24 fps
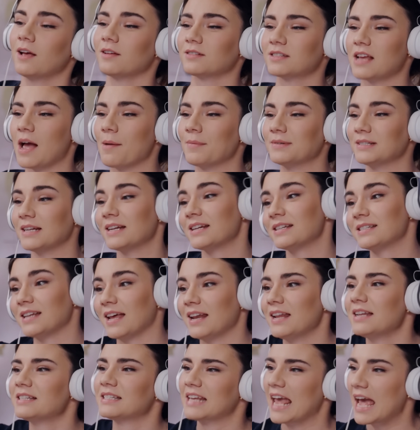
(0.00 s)
else commented and
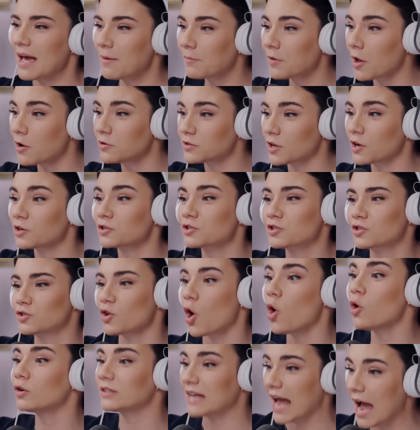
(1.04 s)
said his cameos are
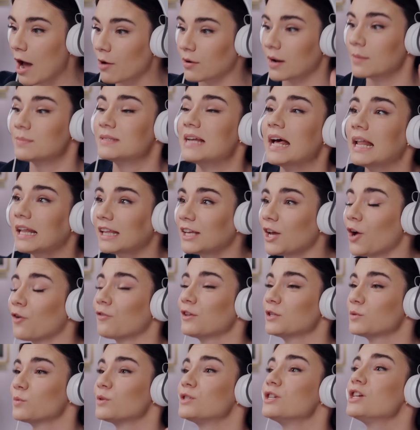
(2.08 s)
sold out. I'm telling y'all,
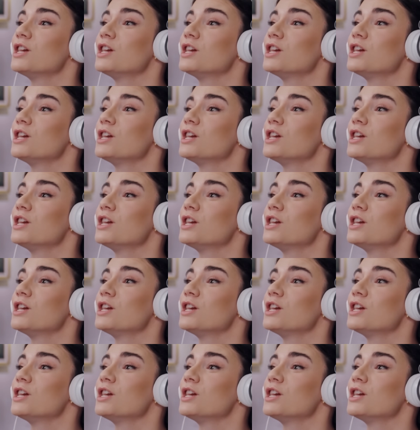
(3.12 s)
this was